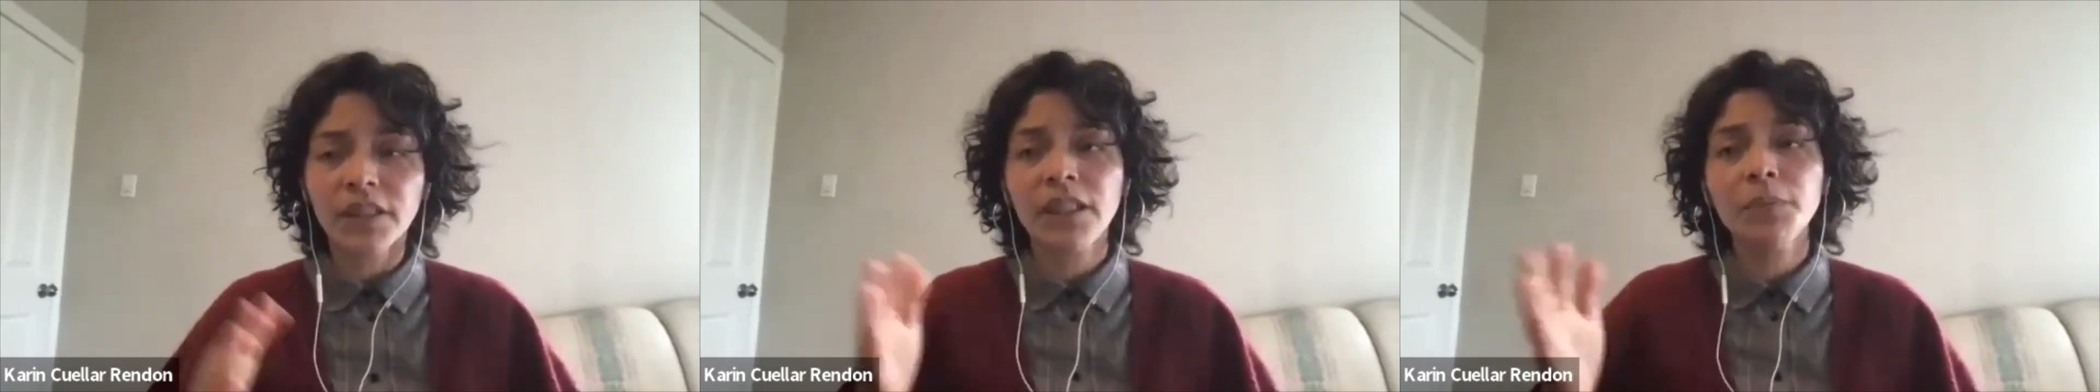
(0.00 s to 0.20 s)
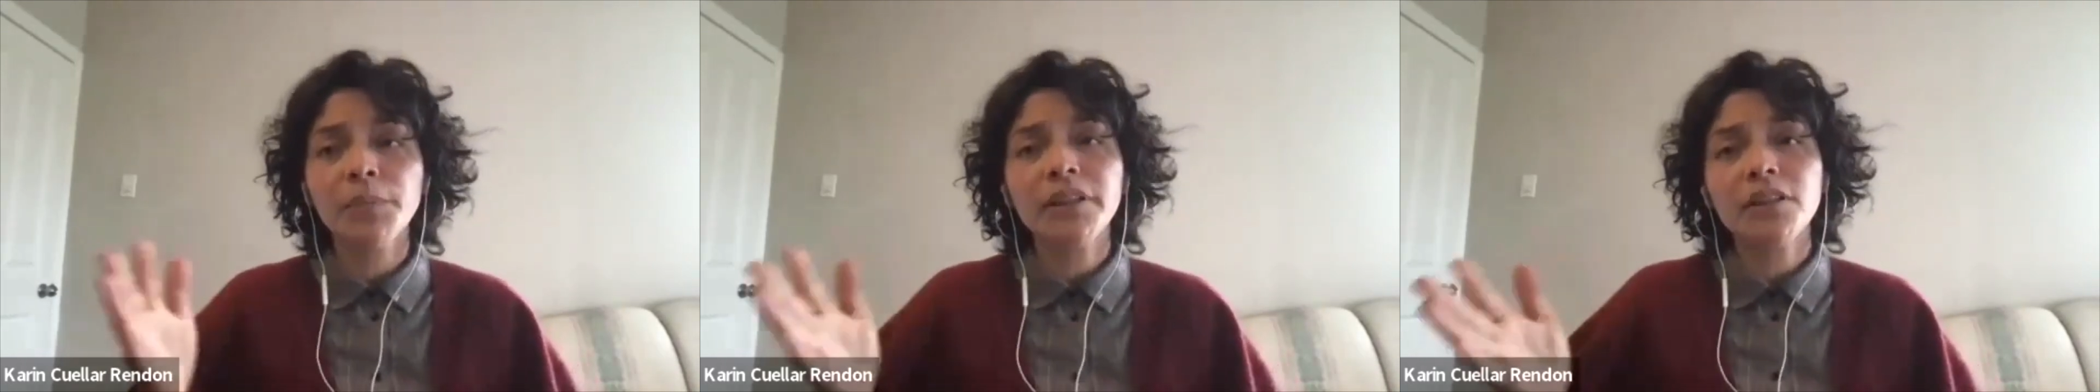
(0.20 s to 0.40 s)

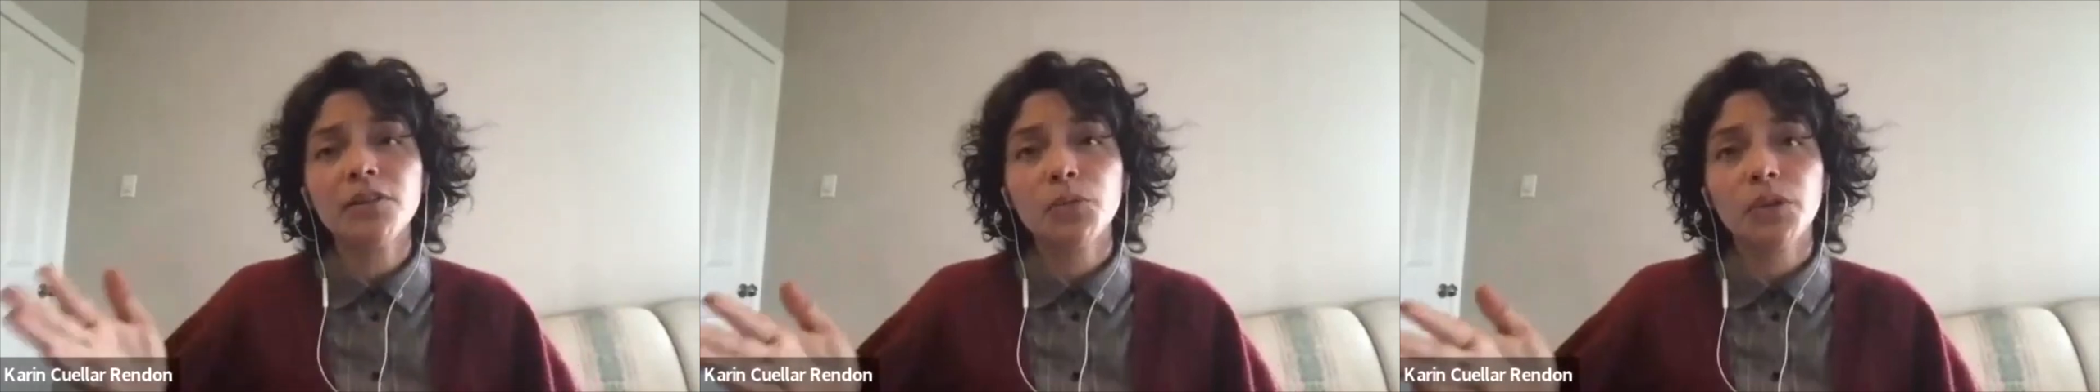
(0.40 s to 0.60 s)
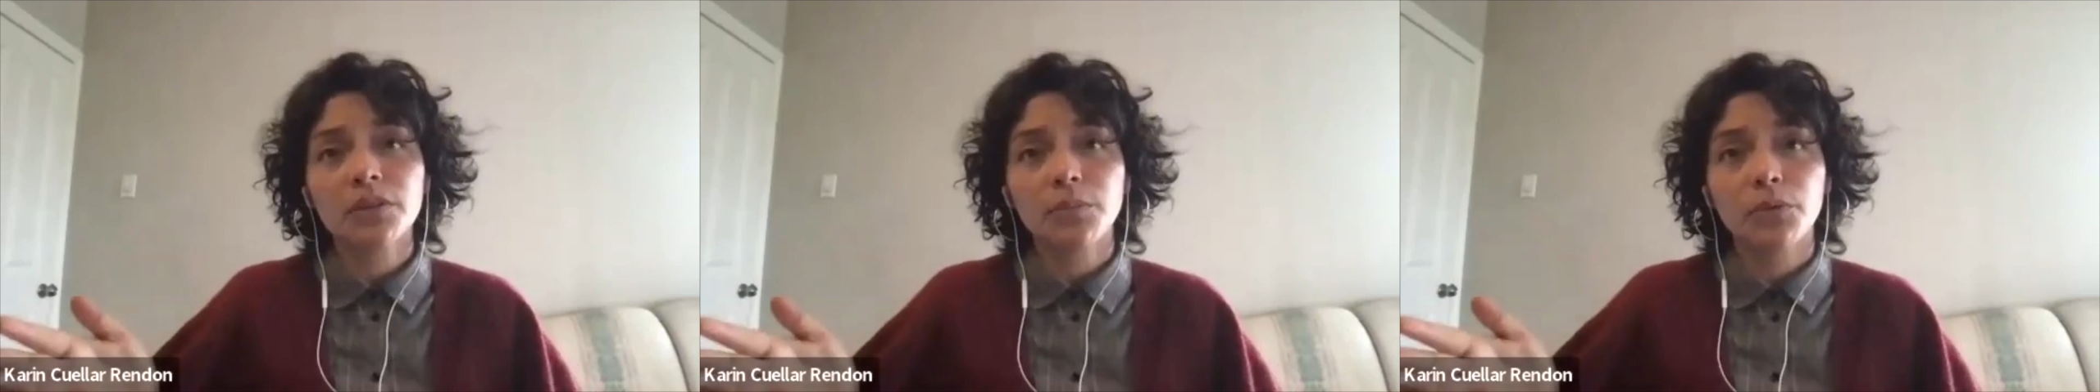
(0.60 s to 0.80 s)
Ximenez
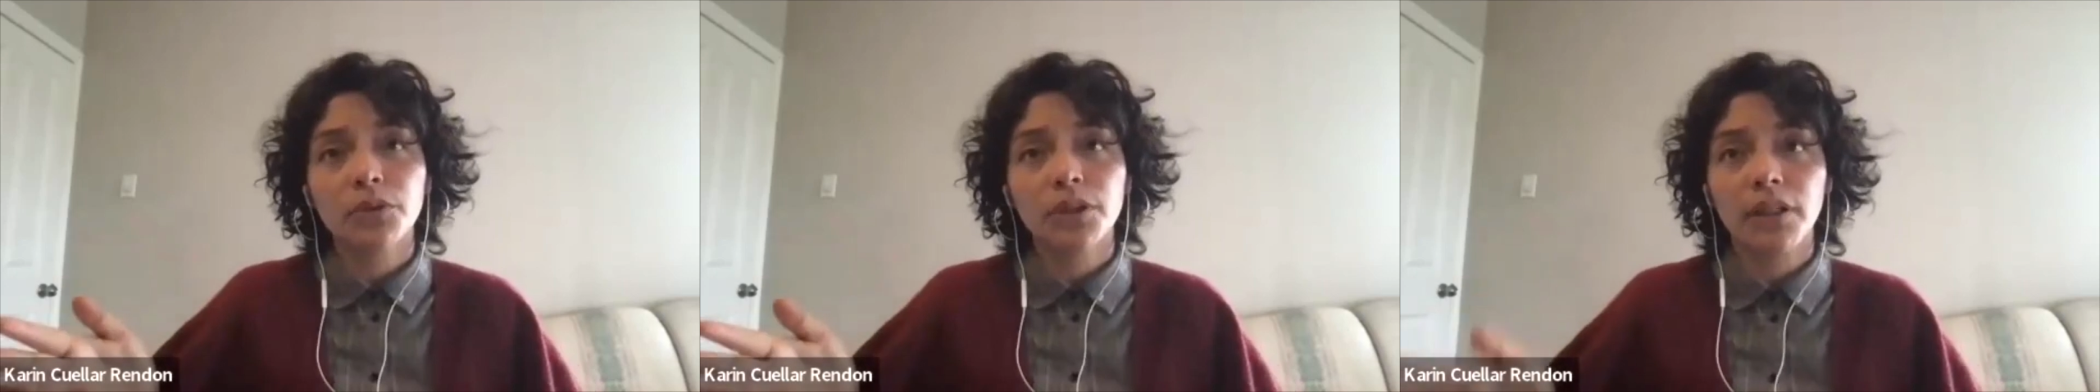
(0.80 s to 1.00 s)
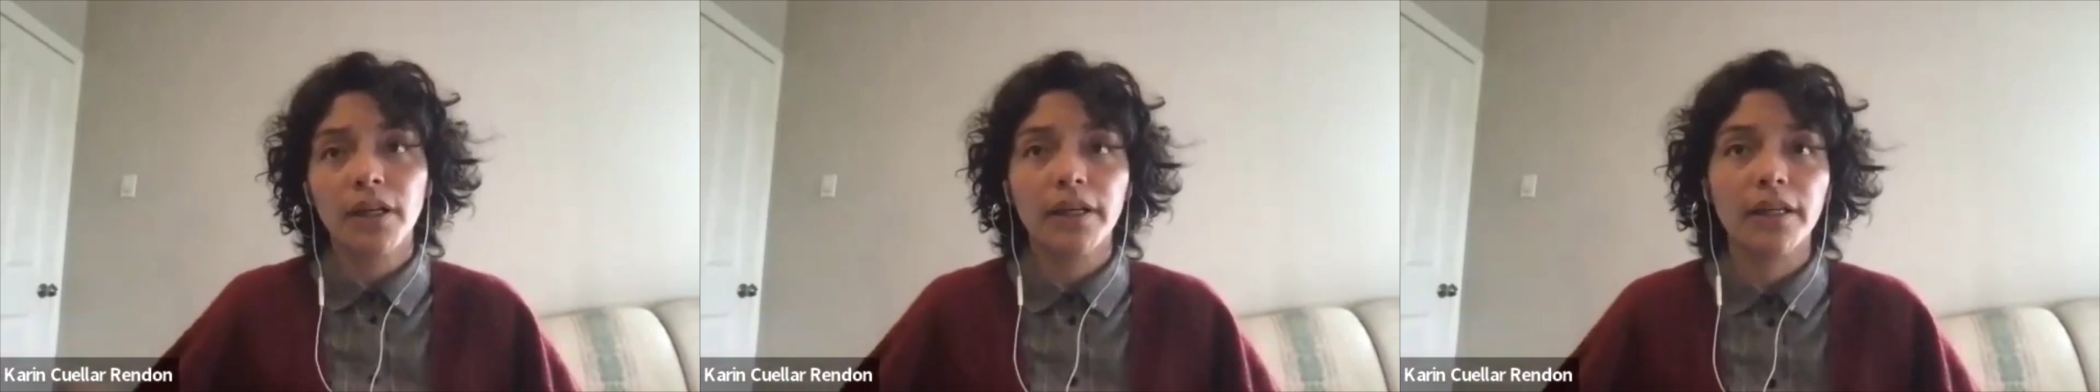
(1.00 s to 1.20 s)
was
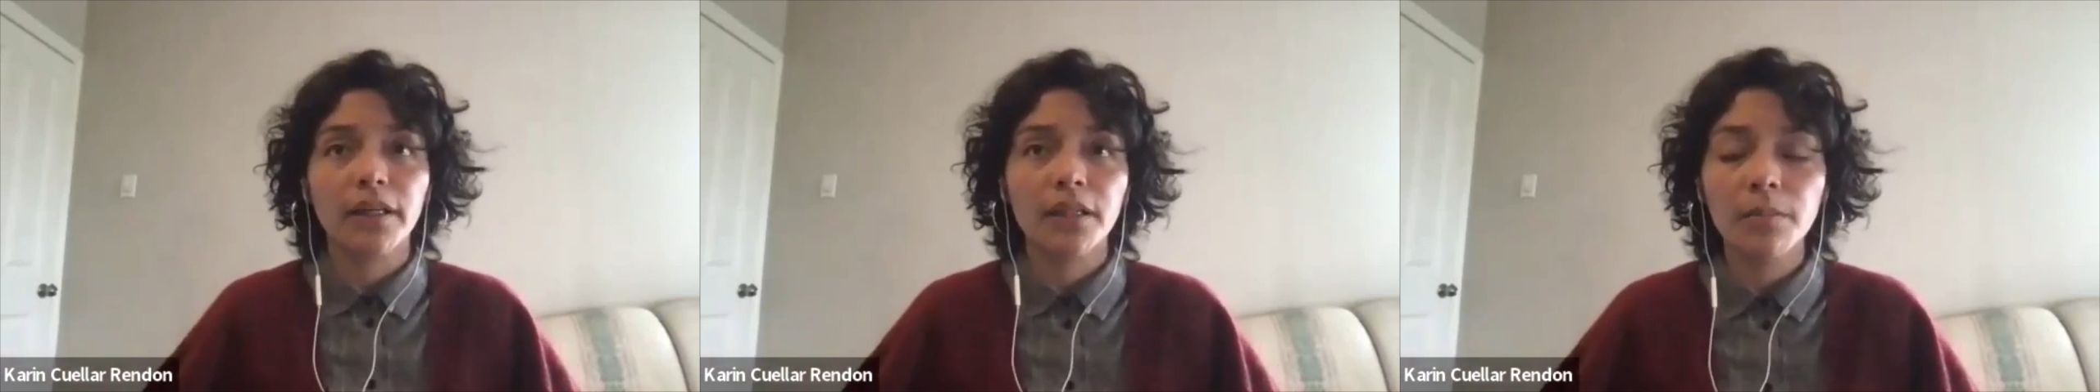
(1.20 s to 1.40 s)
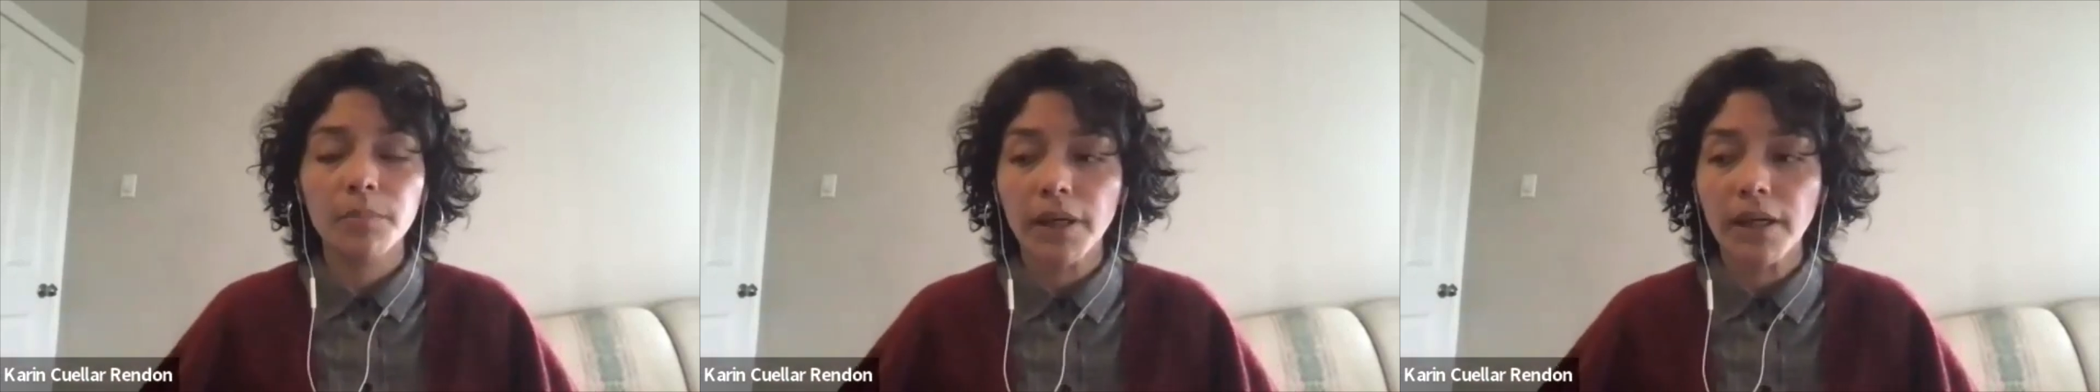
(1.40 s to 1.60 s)
born in
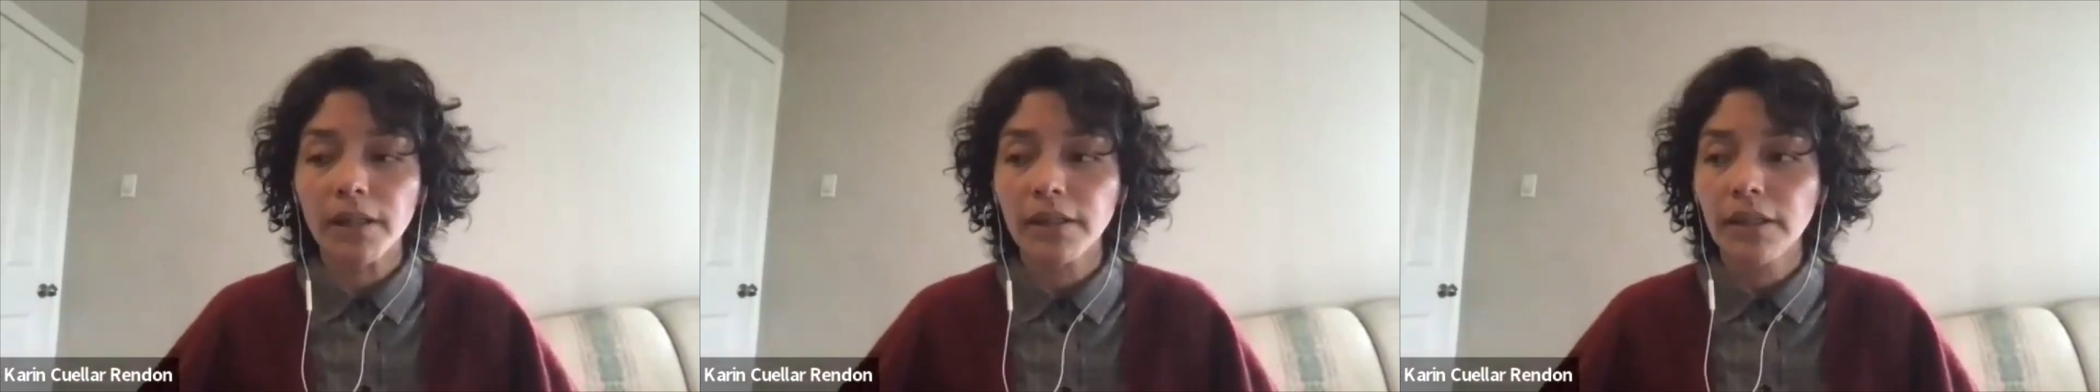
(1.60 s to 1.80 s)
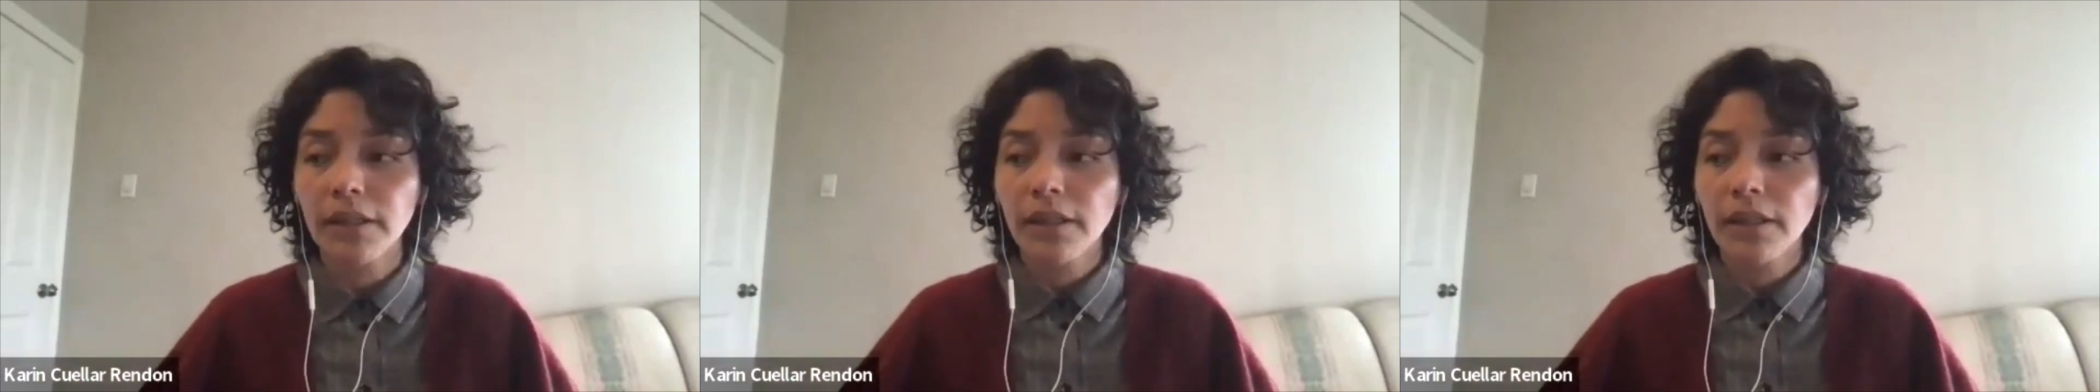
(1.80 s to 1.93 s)
Arequipa